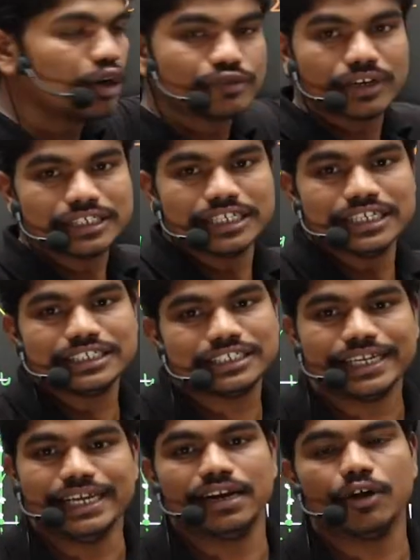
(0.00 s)
for
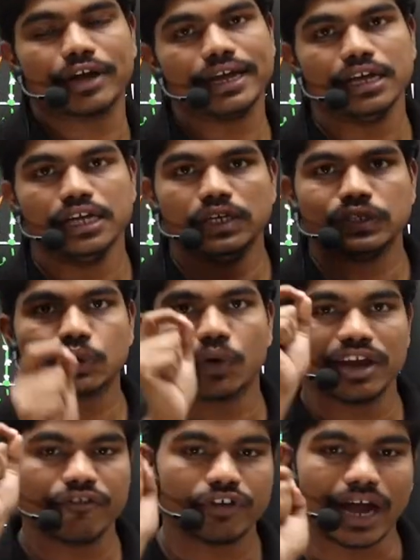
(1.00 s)
steel. Okay, so
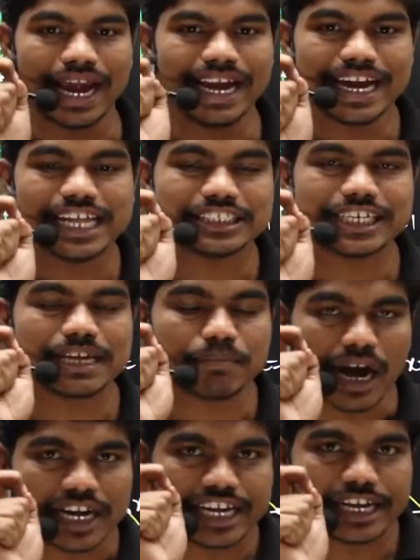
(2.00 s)
if high density
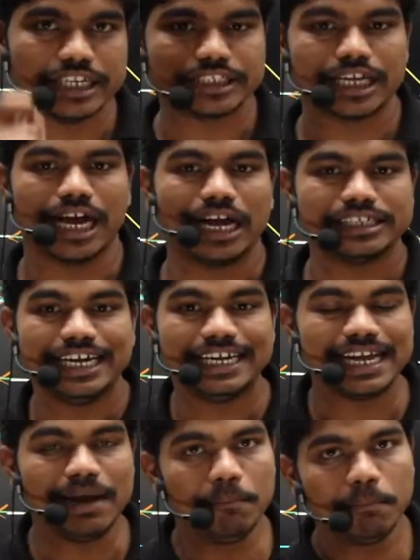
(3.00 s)
particles are
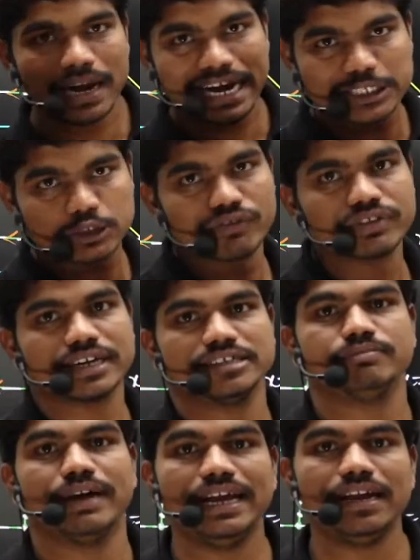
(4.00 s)
hitting blades of the
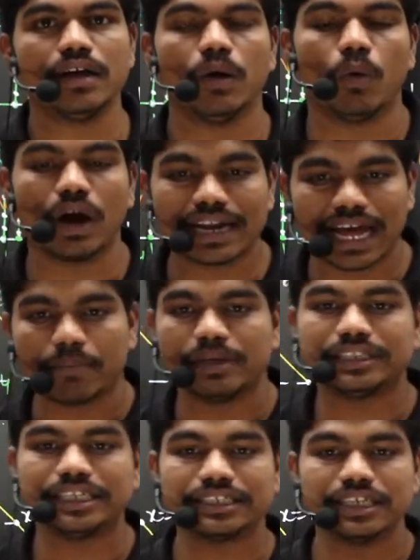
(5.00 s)
turbine, what
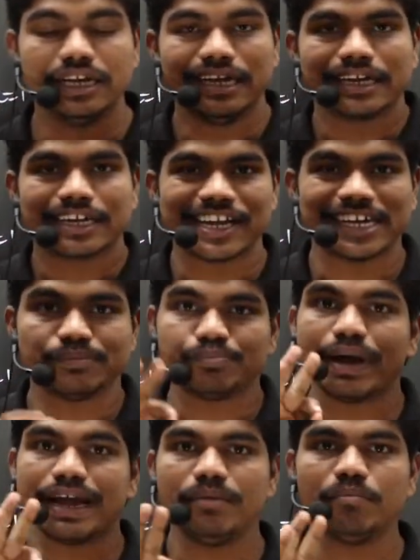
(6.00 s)
happens is
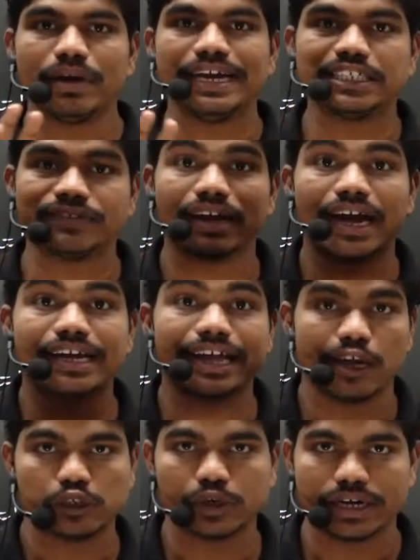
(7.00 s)
turbine blades will get
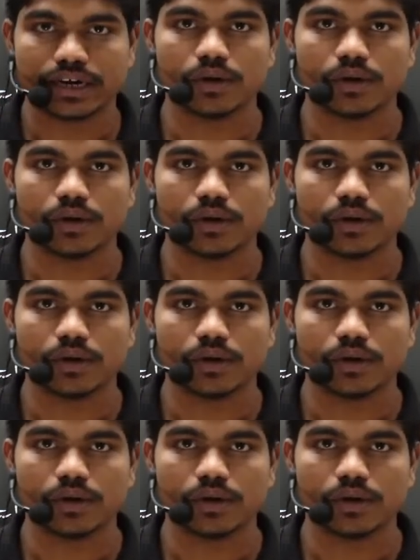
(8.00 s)
eroded.